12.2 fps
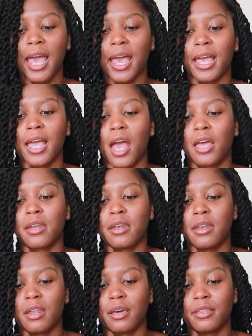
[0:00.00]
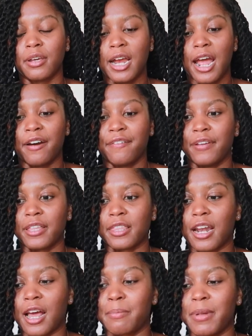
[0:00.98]
another outfit
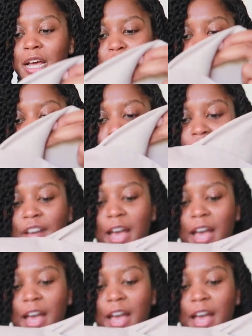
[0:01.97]
that I'm not sure if I